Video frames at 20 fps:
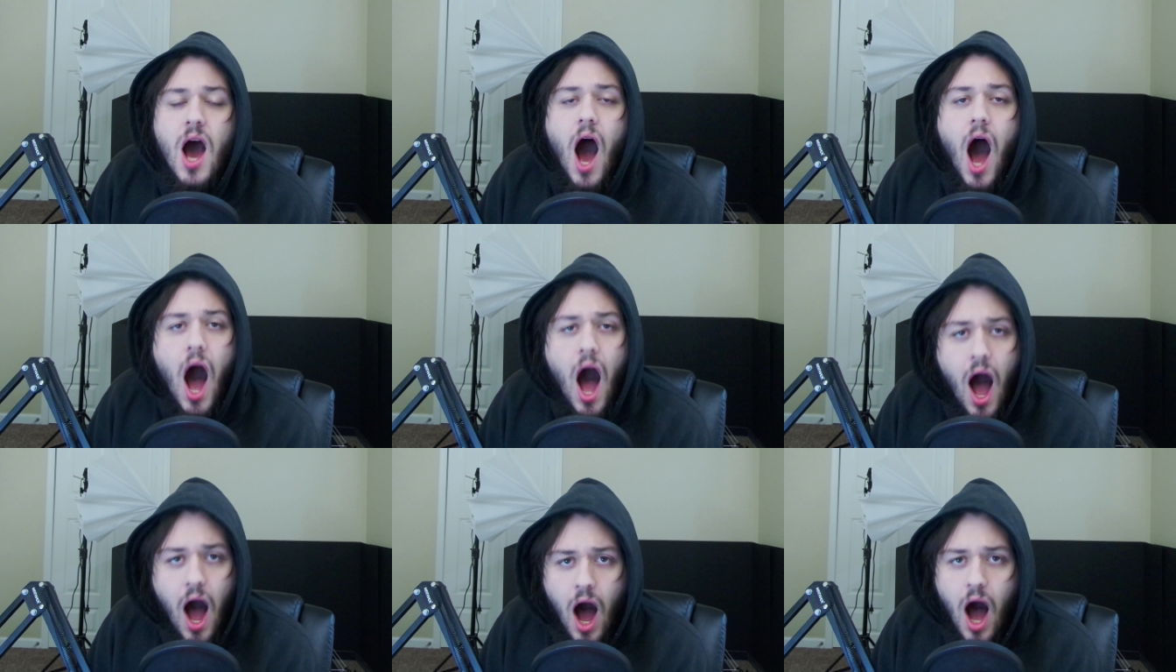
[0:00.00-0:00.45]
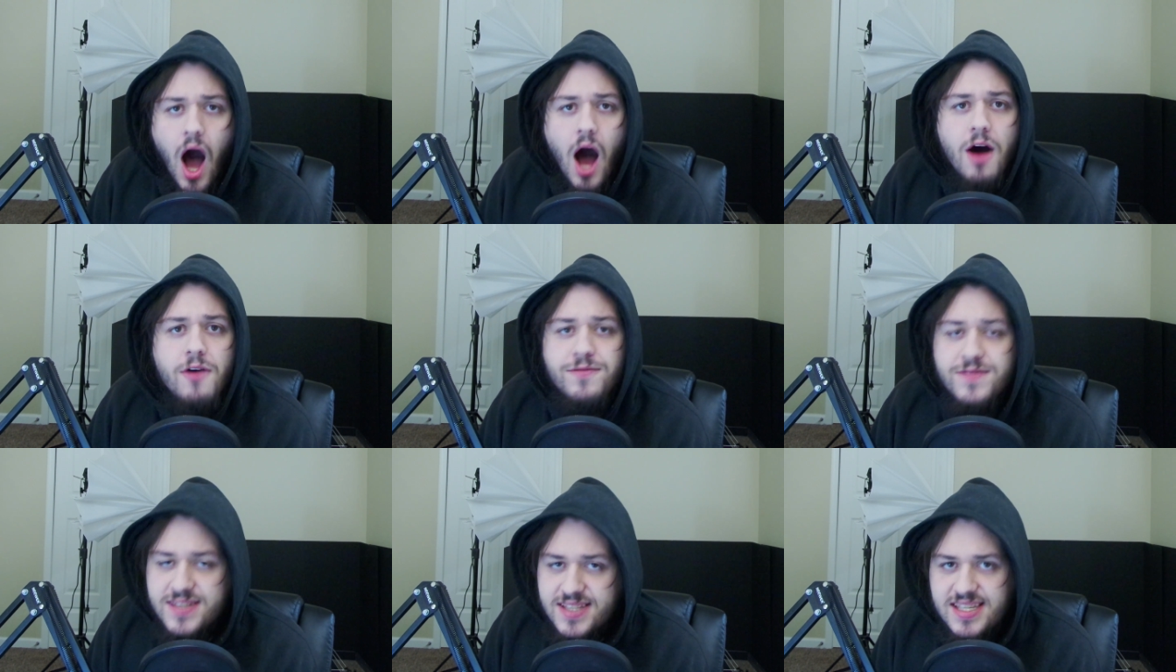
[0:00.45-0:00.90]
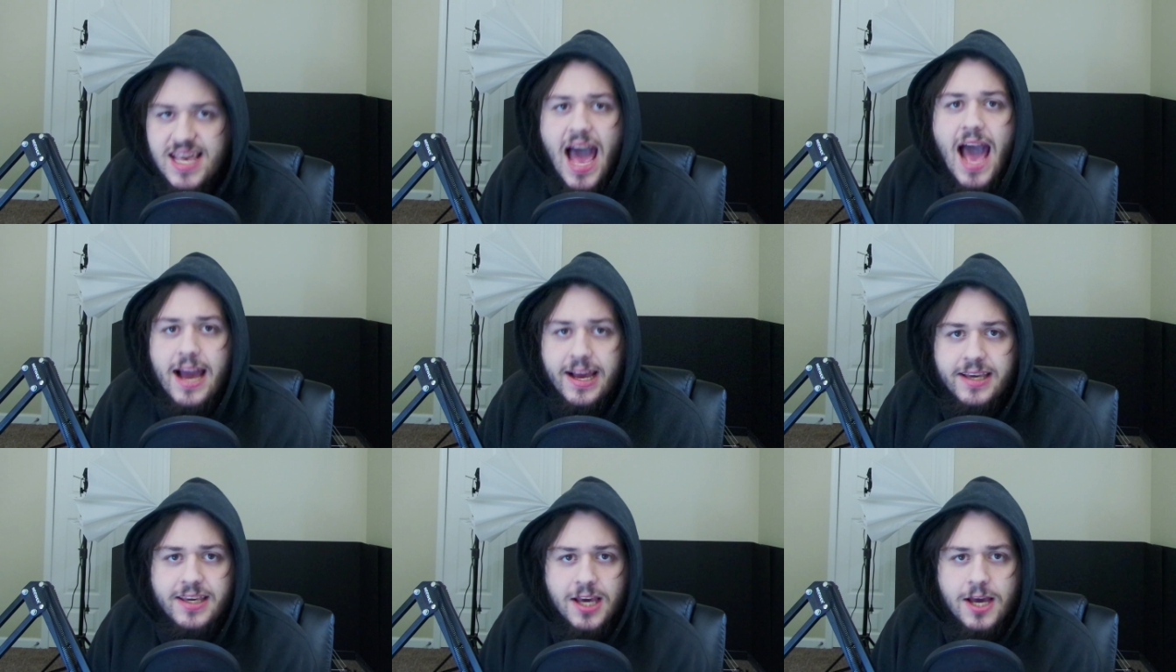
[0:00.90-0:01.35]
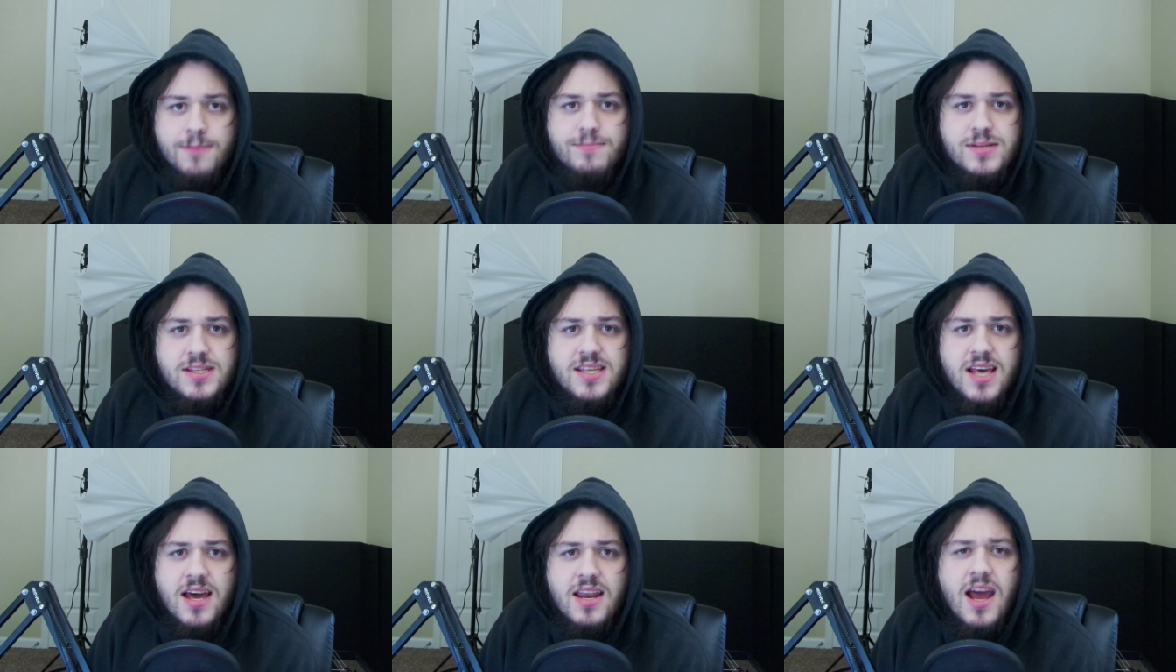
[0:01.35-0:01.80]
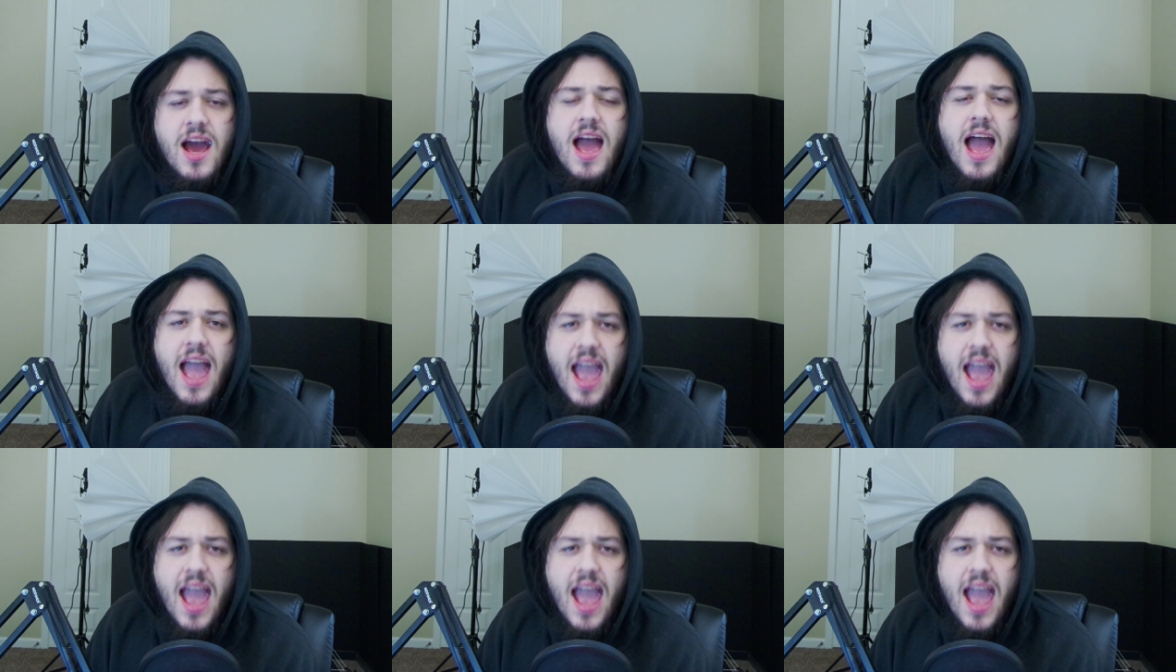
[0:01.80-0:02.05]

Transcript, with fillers: of Zach Gibson